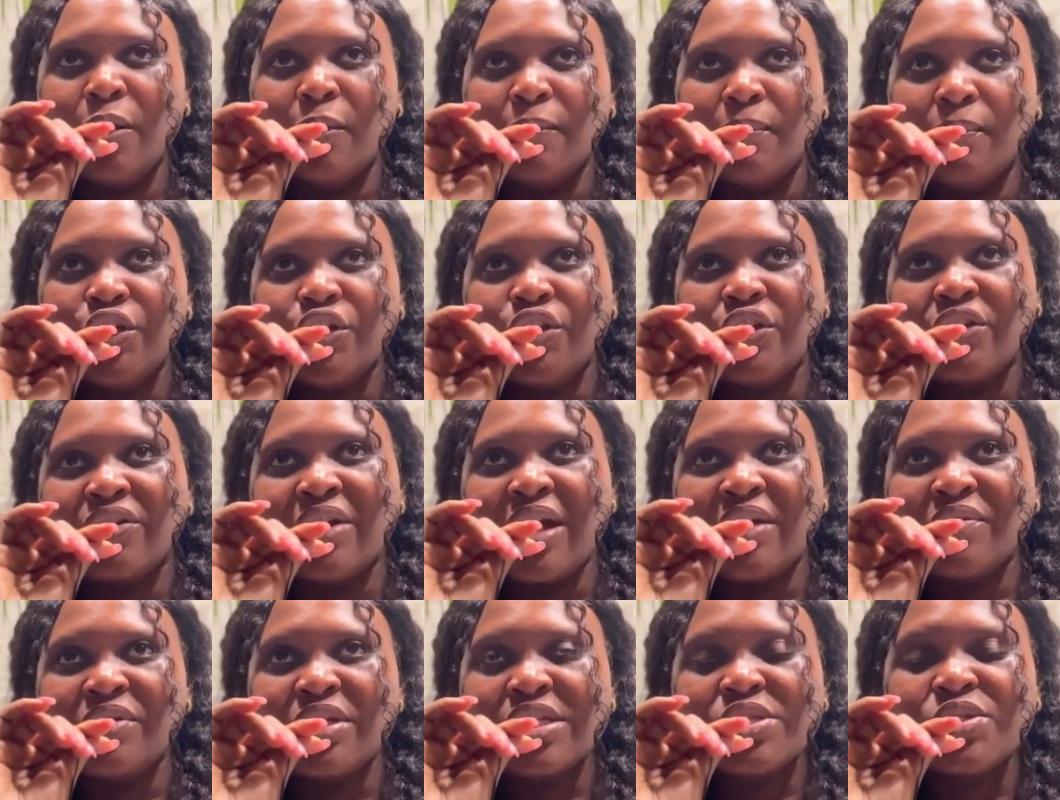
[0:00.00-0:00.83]
you're
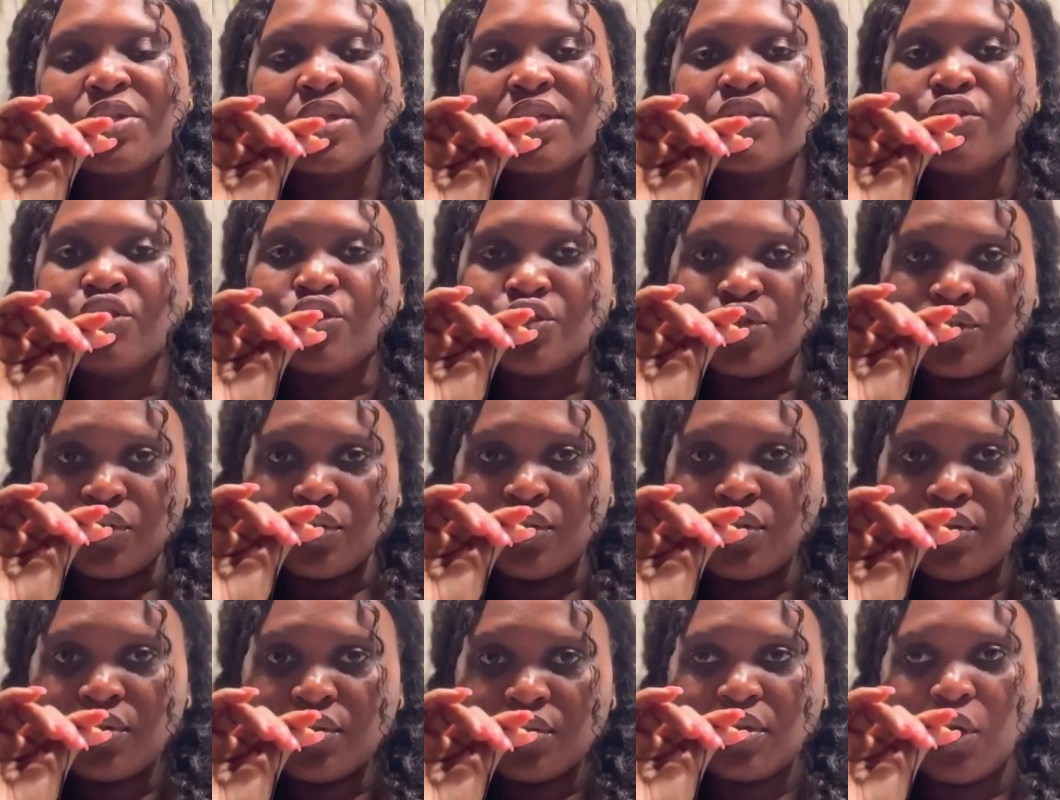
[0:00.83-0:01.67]
graduating
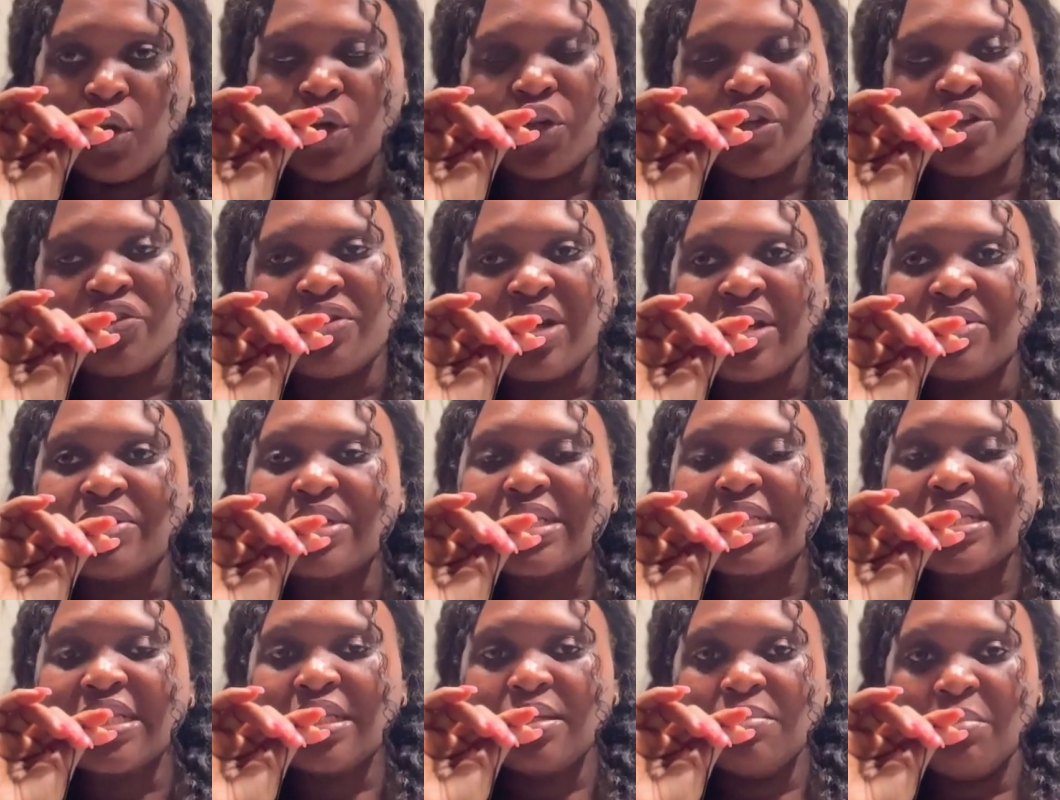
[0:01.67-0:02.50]
June or you're
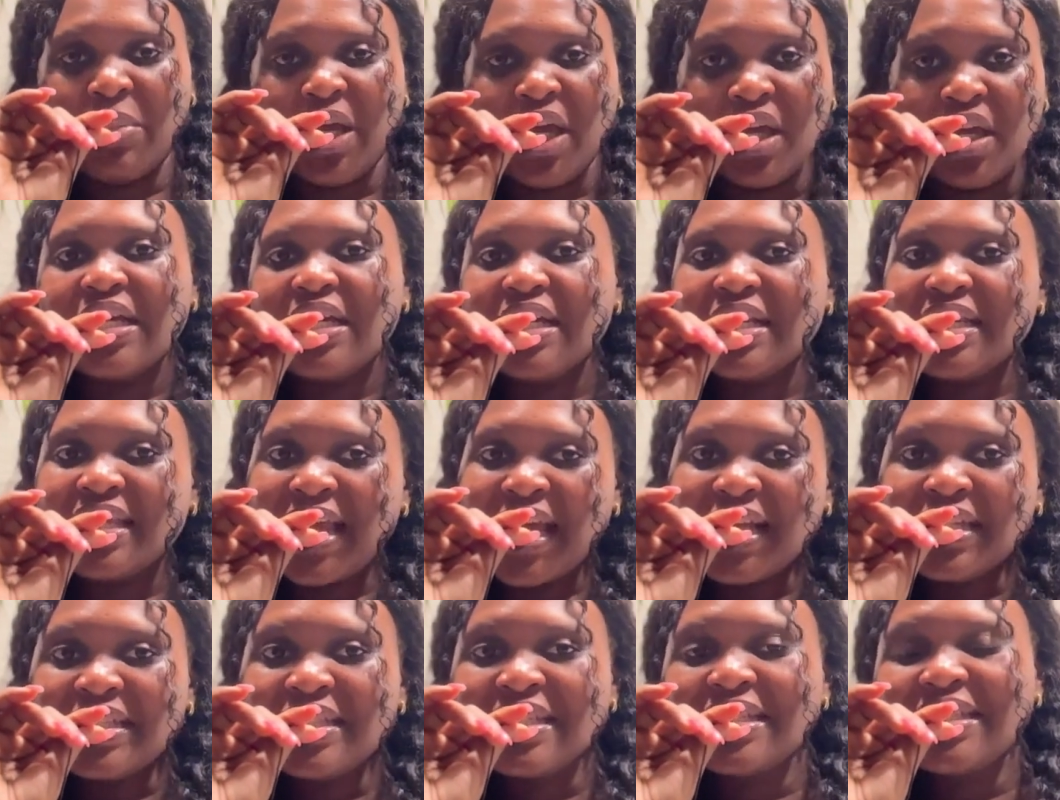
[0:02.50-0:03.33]
graduating May,
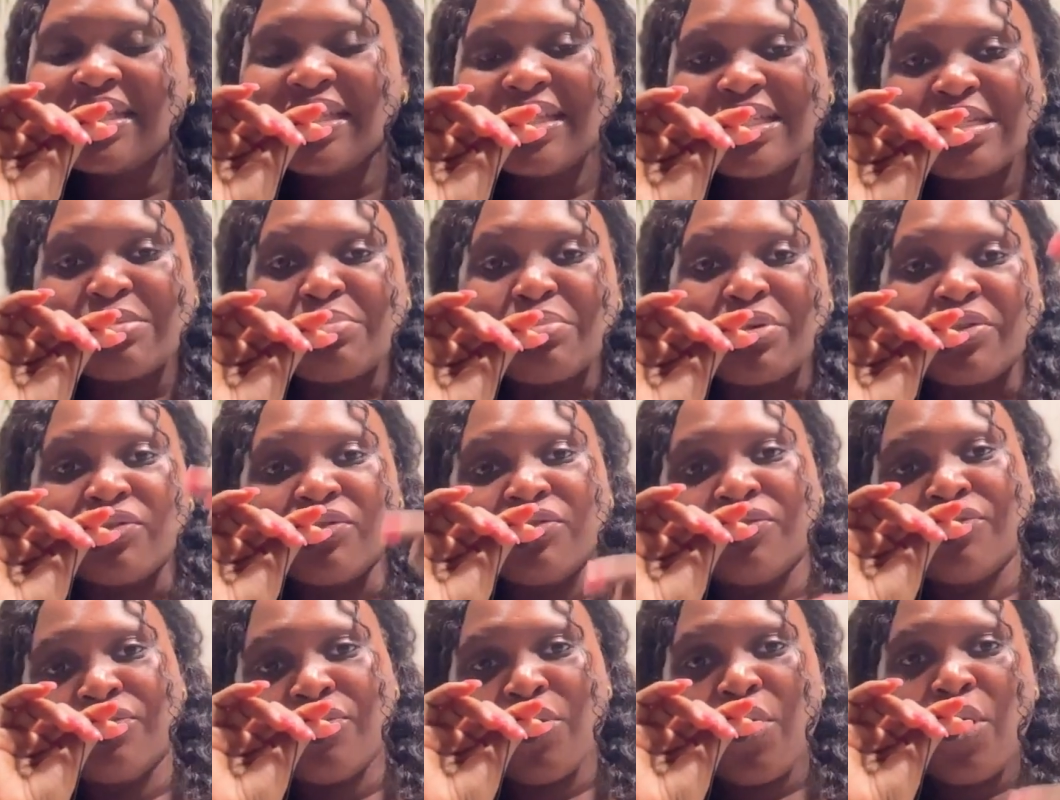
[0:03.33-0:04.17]
90 days
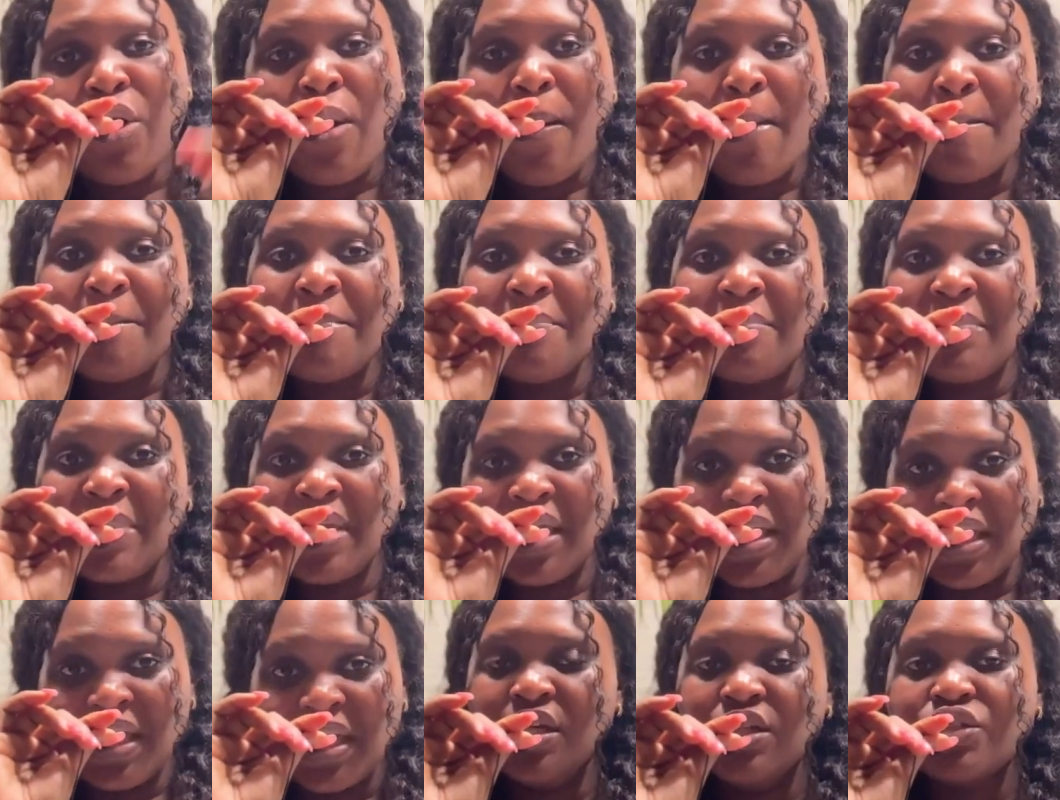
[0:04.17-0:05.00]
before
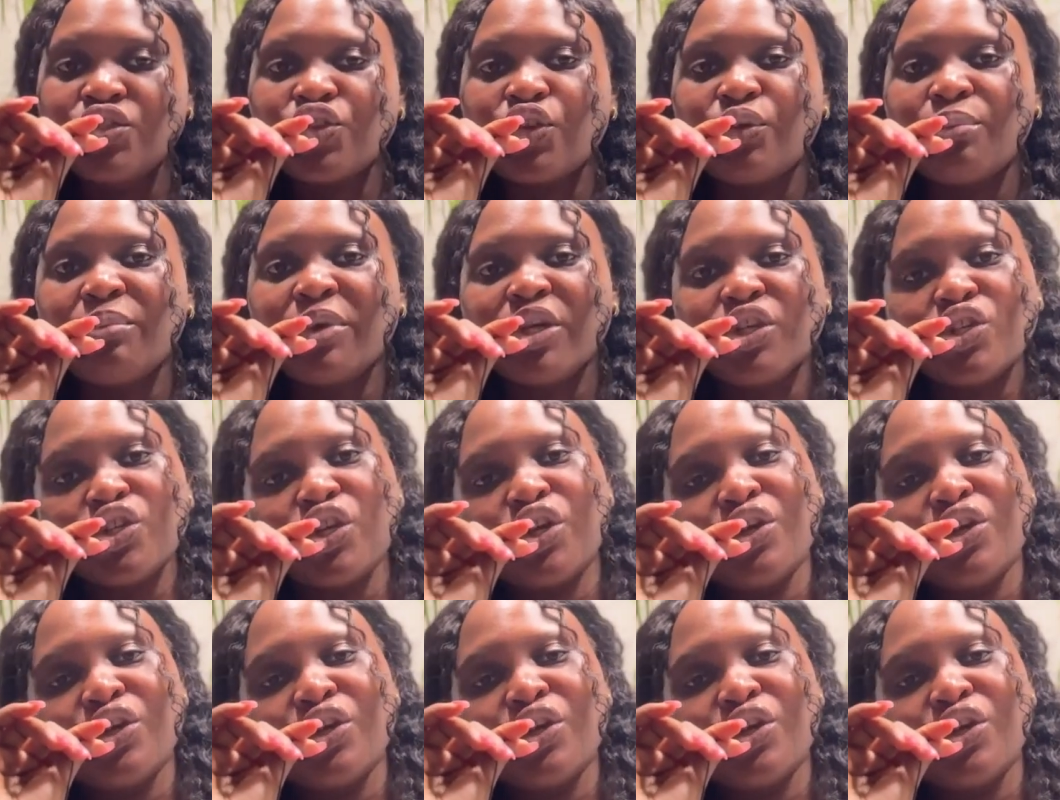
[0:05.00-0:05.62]
May. So make sure you